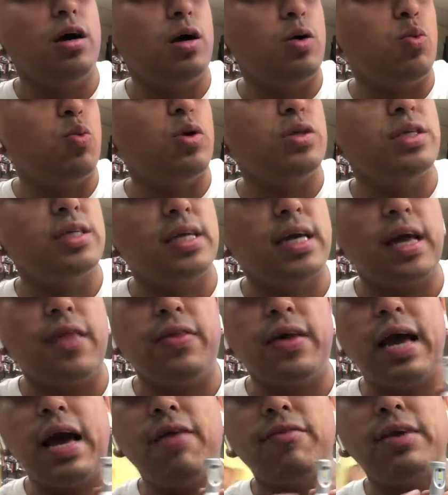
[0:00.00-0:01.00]
Once again, they
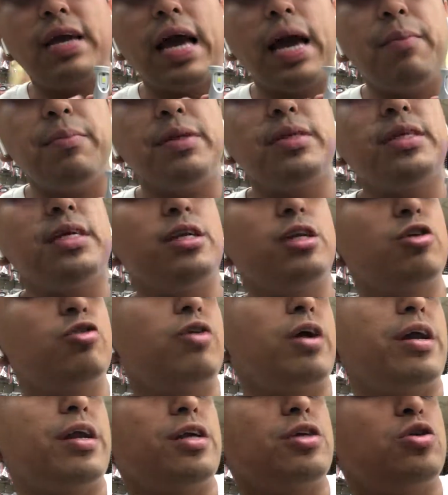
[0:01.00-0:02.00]
have canvas
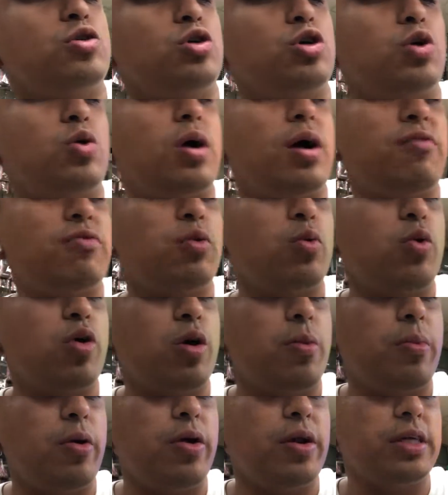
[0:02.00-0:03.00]
integrated, so you don't have to worry
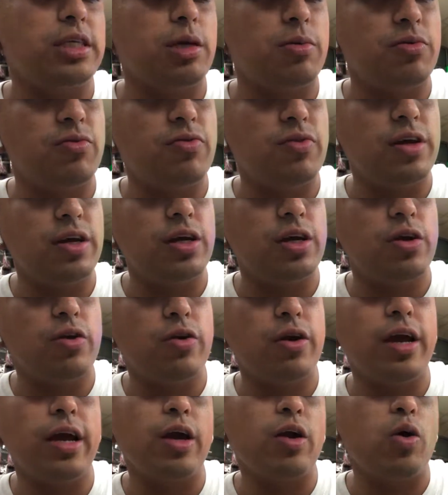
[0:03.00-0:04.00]
about any type of
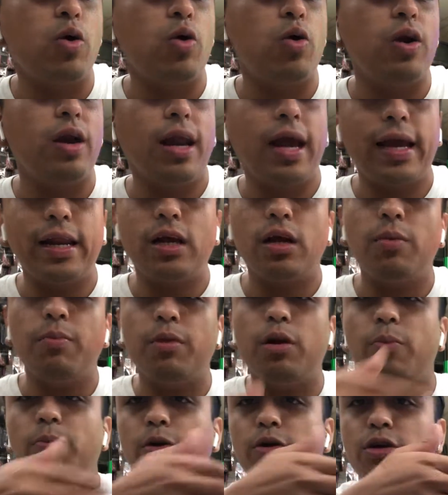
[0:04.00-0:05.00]
flickering or light
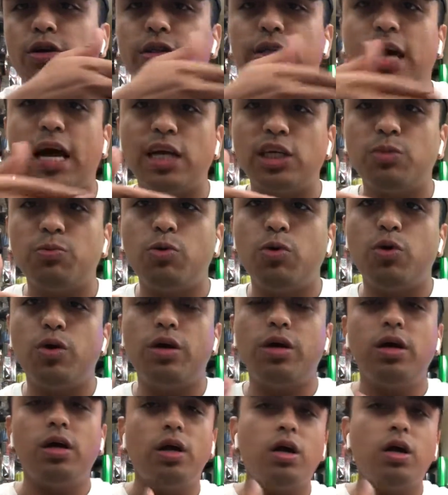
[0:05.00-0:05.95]
coming up on your dashboard.